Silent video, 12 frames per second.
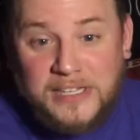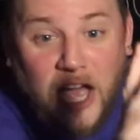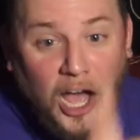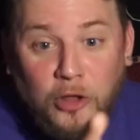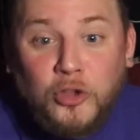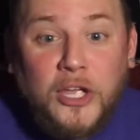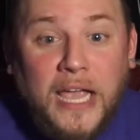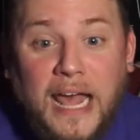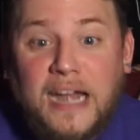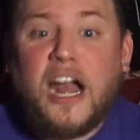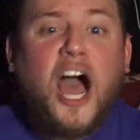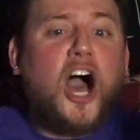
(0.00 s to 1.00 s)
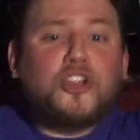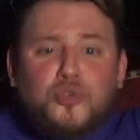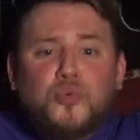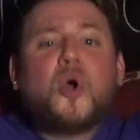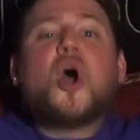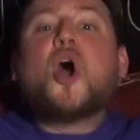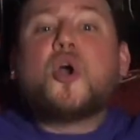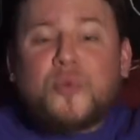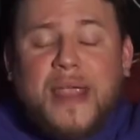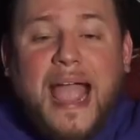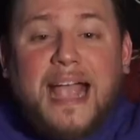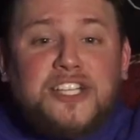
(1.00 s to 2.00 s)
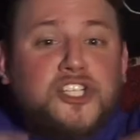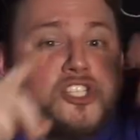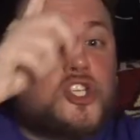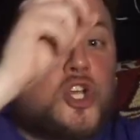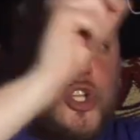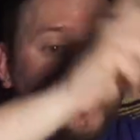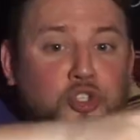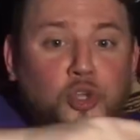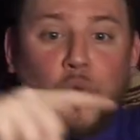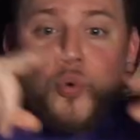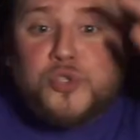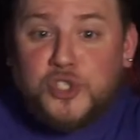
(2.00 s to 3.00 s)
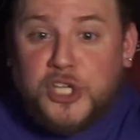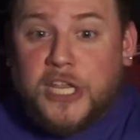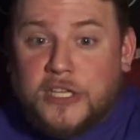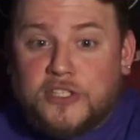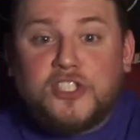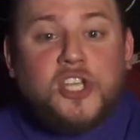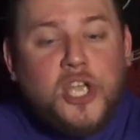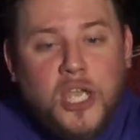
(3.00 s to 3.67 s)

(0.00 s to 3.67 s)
I'll look at it. I'll do reactions to scenes